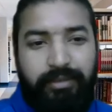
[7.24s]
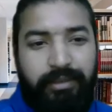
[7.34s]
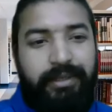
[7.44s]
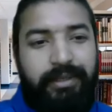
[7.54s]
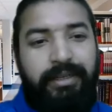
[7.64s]

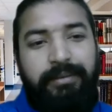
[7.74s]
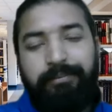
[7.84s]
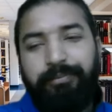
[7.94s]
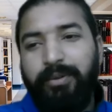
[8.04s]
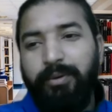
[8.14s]
webinar
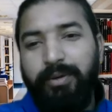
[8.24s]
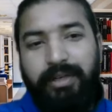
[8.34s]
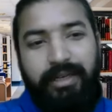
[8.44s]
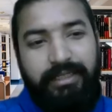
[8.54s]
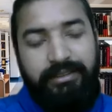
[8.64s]

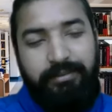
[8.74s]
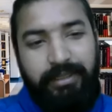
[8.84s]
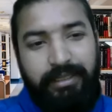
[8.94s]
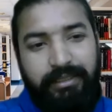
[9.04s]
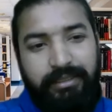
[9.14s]
organized
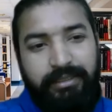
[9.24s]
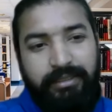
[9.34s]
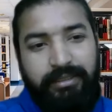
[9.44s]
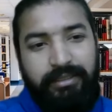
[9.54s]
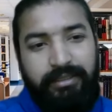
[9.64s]
by
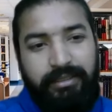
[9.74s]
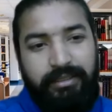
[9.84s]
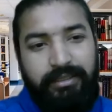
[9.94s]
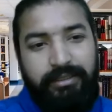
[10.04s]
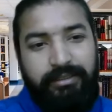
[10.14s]

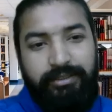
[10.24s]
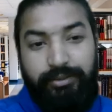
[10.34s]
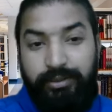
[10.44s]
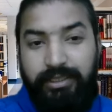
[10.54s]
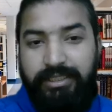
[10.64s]
the
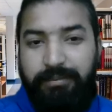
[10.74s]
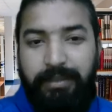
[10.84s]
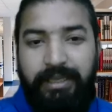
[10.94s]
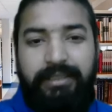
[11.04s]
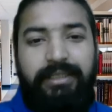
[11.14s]
Socialist
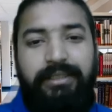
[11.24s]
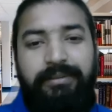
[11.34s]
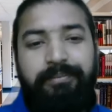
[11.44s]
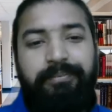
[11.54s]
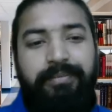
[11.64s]
Party.
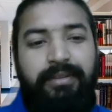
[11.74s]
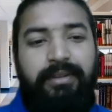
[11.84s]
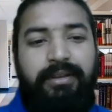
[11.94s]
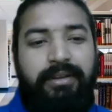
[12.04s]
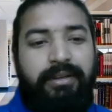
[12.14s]

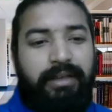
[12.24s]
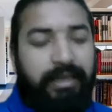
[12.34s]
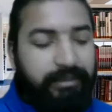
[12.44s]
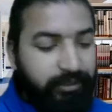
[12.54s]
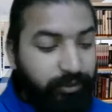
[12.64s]

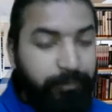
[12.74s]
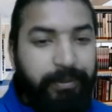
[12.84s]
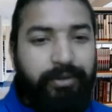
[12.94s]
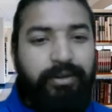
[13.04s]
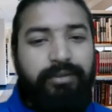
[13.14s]
And the
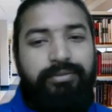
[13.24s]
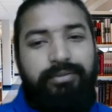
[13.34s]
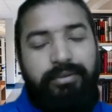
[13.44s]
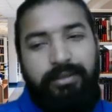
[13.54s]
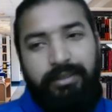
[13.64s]
topic
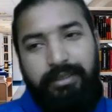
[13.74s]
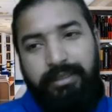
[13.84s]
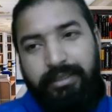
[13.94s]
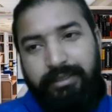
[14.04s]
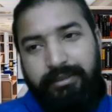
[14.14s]
of
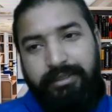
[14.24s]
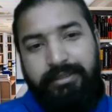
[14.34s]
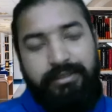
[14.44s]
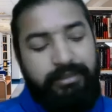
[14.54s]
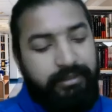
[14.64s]

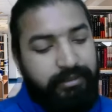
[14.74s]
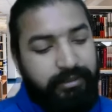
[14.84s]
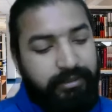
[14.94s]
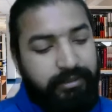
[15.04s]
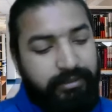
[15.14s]
this
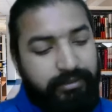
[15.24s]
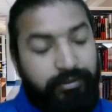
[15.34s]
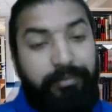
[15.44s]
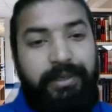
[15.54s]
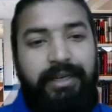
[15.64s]

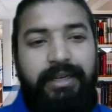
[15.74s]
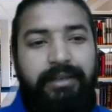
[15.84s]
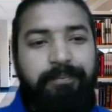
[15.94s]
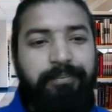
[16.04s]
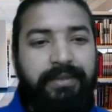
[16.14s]

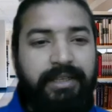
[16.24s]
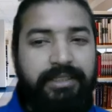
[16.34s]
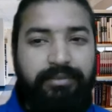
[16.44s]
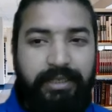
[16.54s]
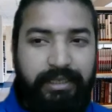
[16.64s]
webinar
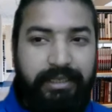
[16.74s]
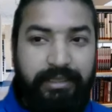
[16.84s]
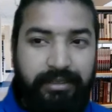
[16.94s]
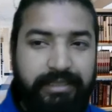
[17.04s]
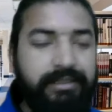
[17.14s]
is very
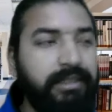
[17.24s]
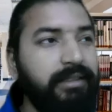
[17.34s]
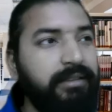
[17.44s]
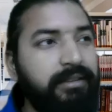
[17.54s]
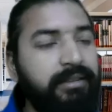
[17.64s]

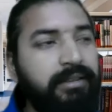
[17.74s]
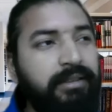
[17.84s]
interesting